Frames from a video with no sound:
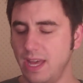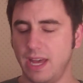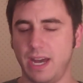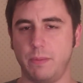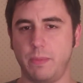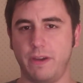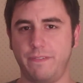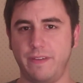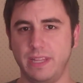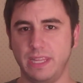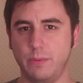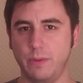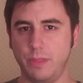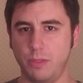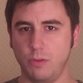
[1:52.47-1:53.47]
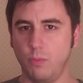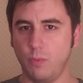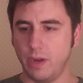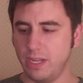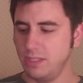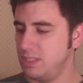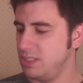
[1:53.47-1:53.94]
I finally went through
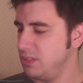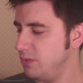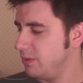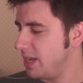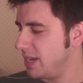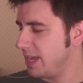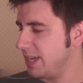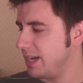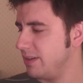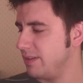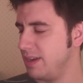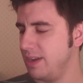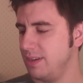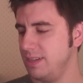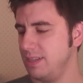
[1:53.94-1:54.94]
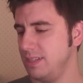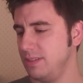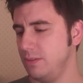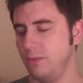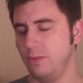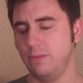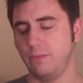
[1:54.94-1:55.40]
1 and 2, and I got around
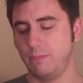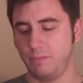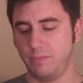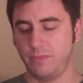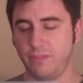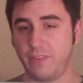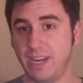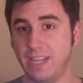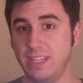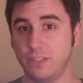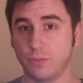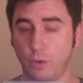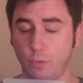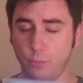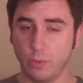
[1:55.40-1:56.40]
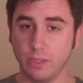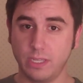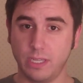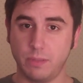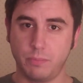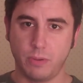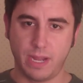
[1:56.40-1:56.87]
to finding this for a really
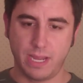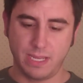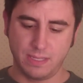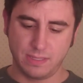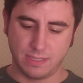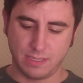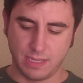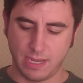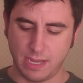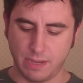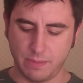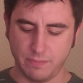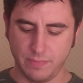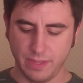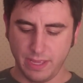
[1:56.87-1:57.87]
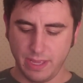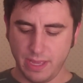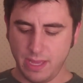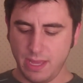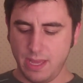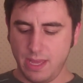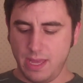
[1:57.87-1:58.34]
good price,
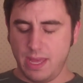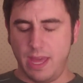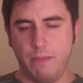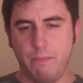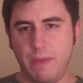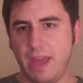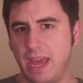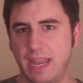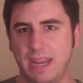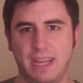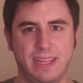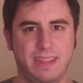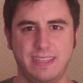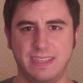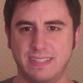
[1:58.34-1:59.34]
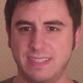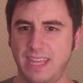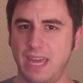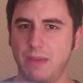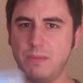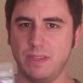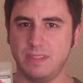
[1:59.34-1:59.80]
and man, this
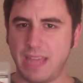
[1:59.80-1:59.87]
game is